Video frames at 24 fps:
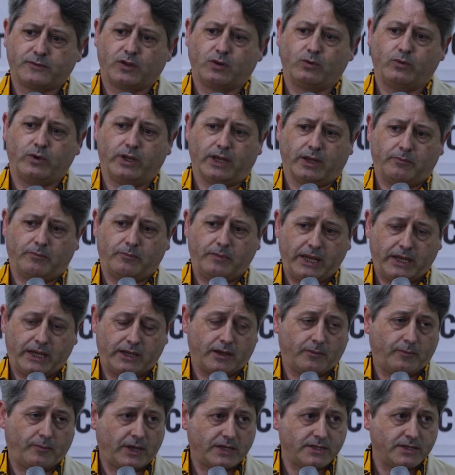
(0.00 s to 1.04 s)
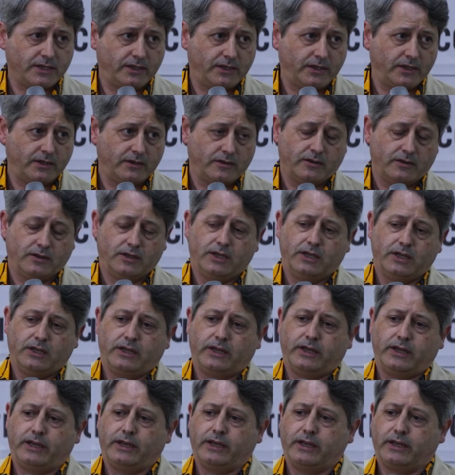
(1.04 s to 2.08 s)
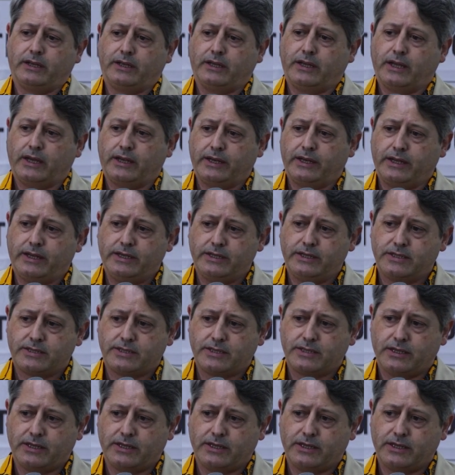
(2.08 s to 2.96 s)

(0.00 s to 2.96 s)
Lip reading: with a big capacity that is